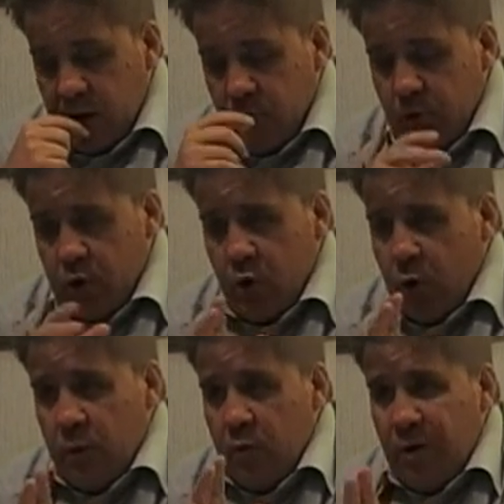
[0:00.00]
but
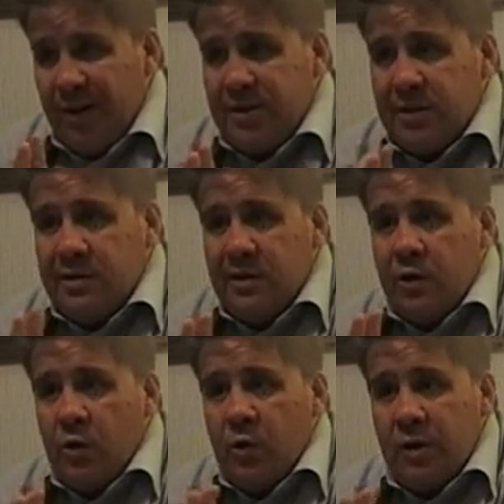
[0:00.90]
know the writing
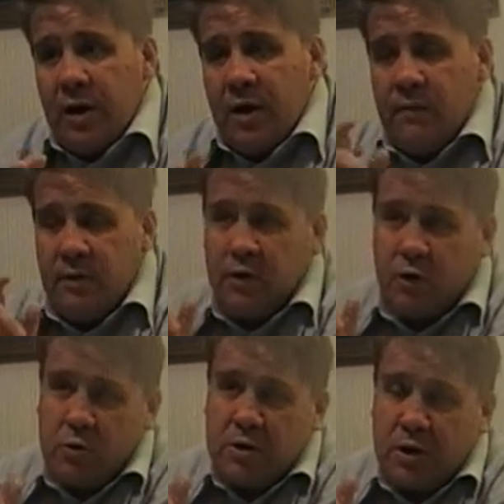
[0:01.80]
that God gave. And
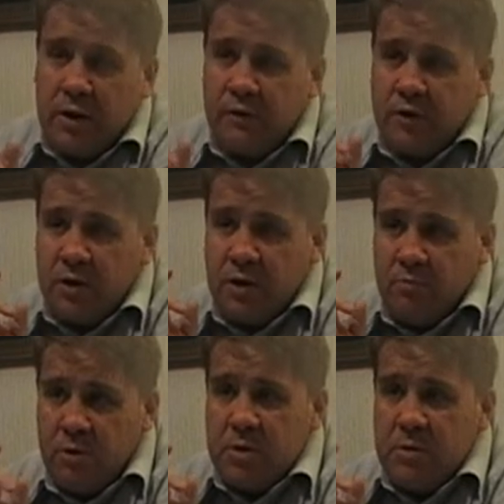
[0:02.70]
the
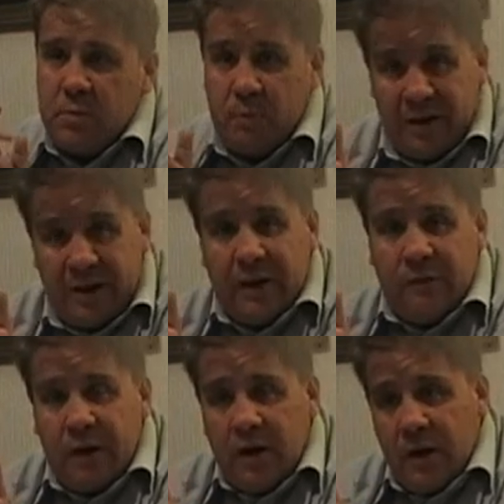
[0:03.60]
Muslims
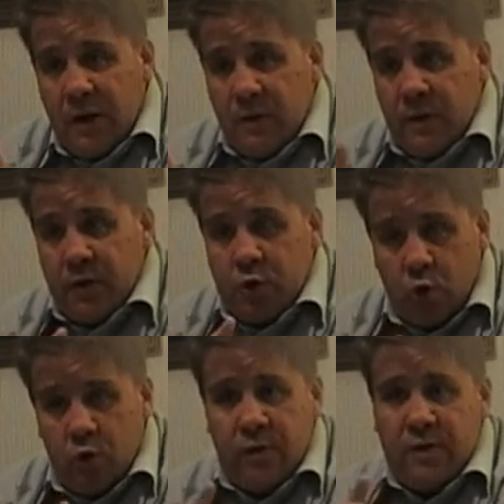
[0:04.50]
believe that the
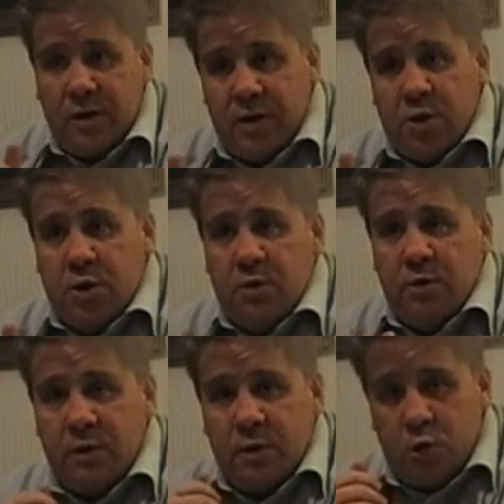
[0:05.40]
Torah, the
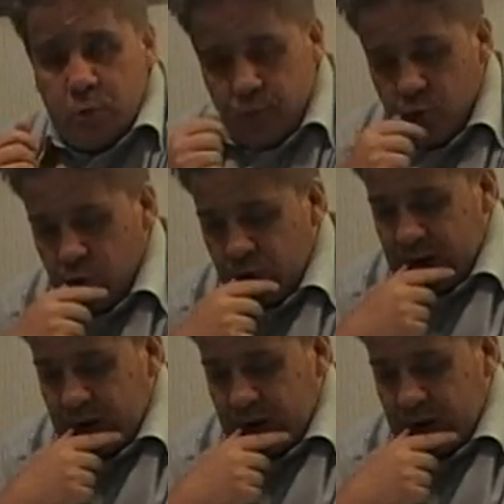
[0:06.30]
Injil, and the Tabor were